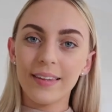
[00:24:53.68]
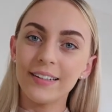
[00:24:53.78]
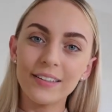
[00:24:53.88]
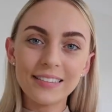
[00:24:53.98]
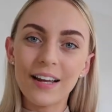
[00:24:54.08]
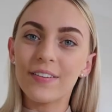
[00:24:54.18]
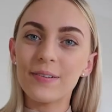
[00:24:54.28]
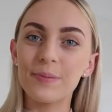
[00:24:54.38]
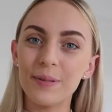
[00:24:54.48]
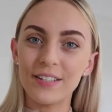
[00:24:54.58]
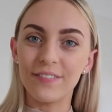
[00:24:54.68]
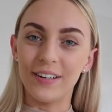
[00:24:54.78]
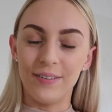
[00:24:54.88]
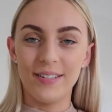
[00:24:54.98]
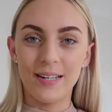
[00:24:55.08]
got stuff that was a bit
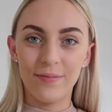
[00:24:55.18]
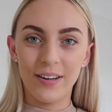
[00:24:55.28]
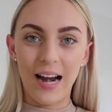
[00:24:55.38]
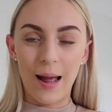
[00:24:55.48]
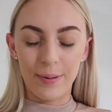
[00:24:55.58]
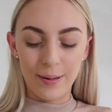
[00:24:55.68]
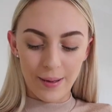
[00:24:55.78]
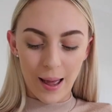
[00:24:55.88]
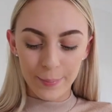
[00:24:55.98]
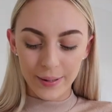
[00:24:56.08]
different, which I'm very happy about.